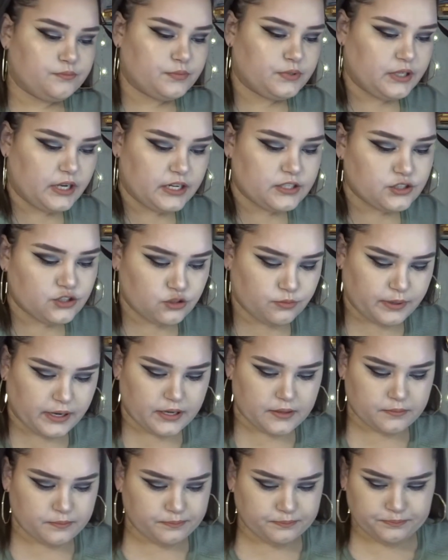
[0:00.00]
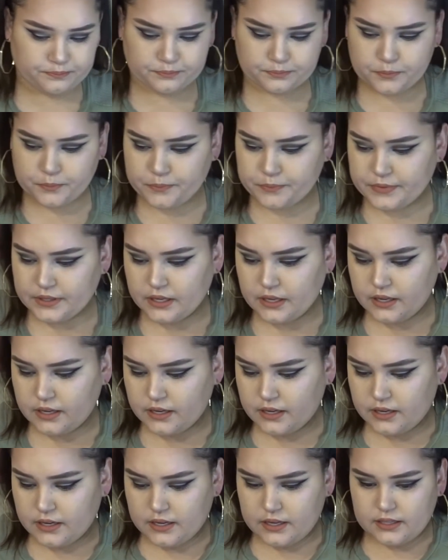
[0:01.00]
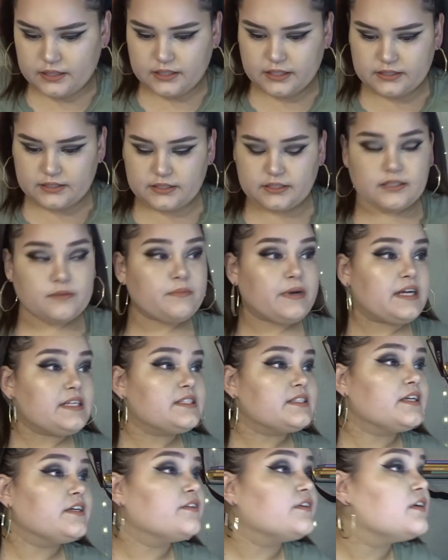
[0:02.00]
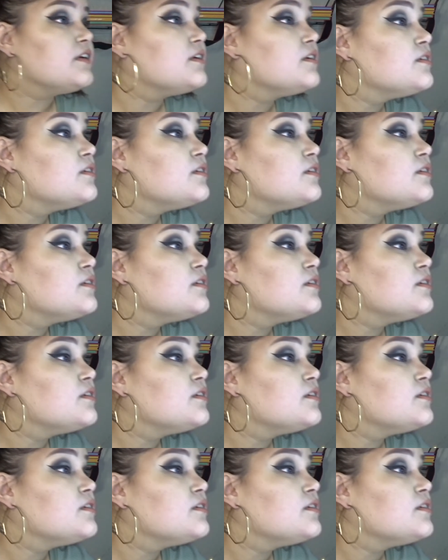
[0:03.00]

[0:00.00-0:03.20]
Not too bad. Let's see. Mascara.